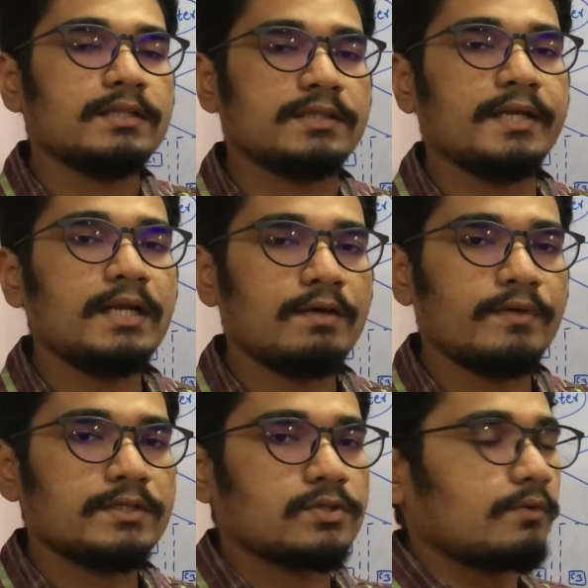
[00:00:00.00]
3
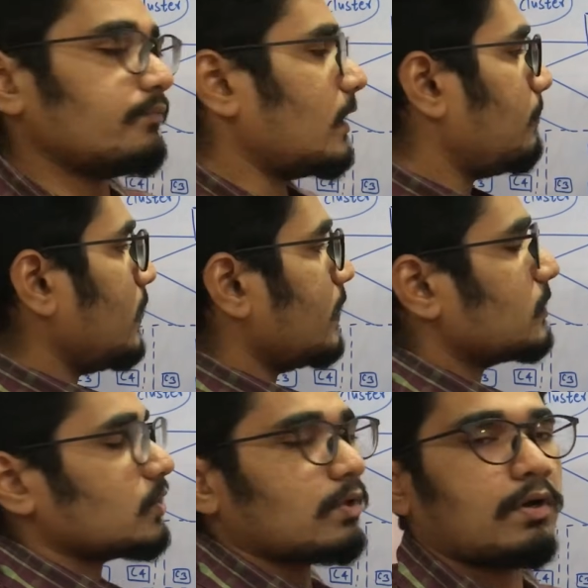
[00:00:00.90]
levels of
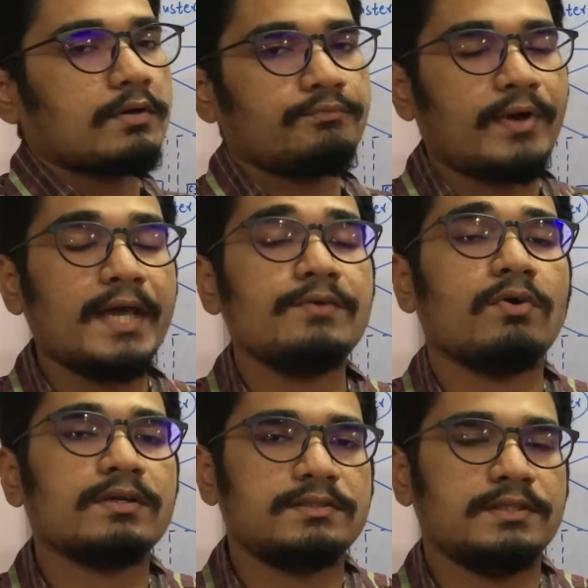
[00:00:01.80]
replication or 5
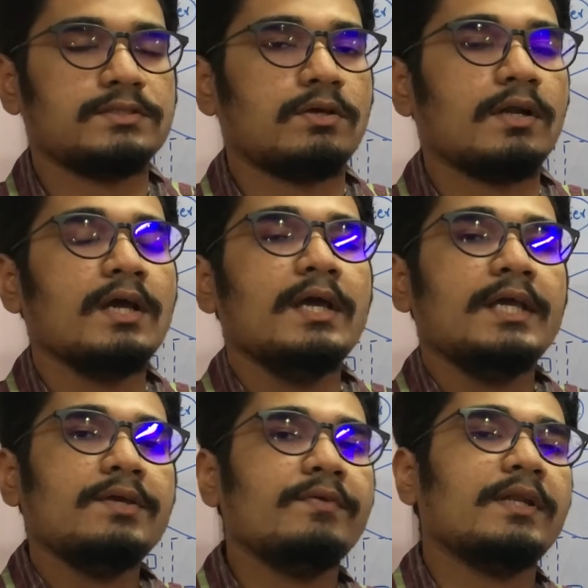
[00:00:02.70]
or 6 or
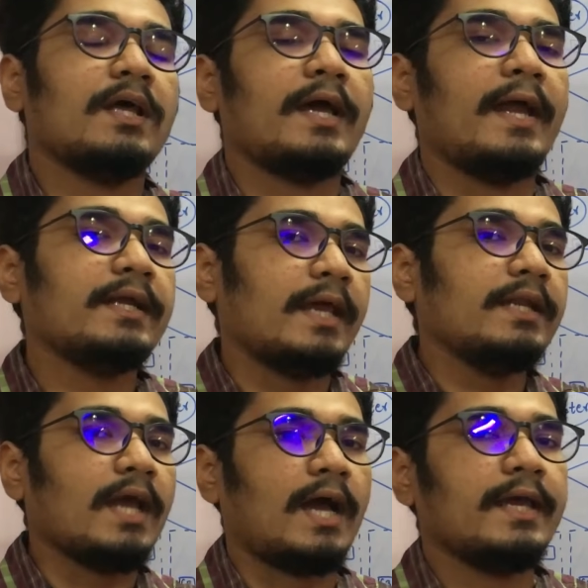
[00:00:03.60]
even at
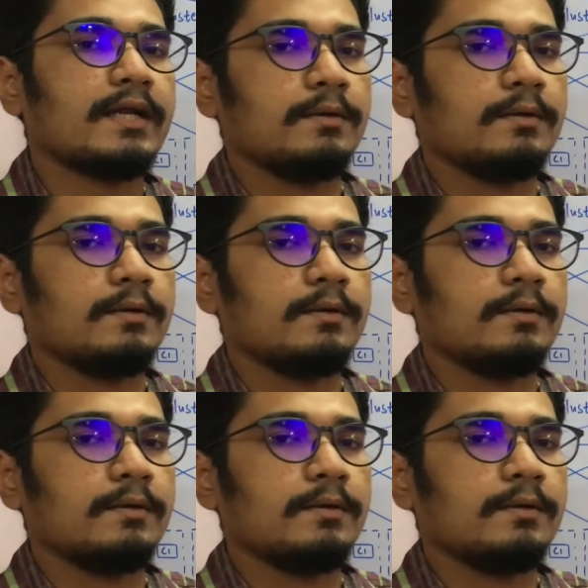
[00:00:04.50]
any higher